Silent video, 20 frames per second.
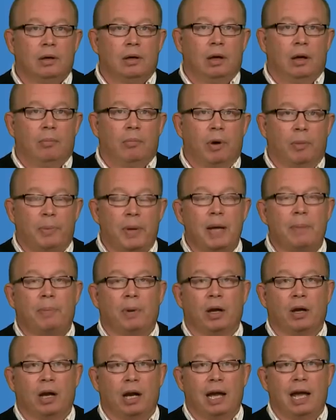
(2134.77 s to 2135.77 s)
But
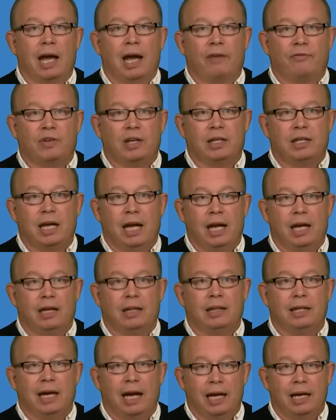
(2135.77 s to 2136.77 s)
people are going to have to take
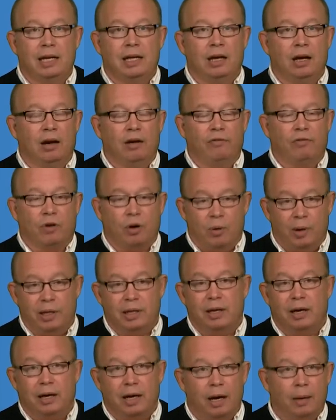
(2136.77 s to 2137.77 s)
the idea of growing
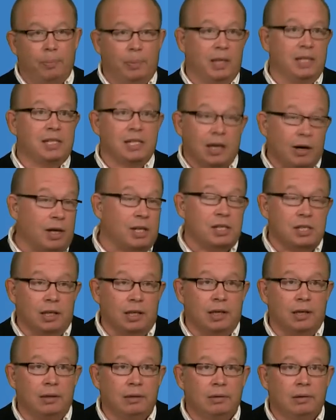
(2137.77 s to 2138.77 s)
their company seriously.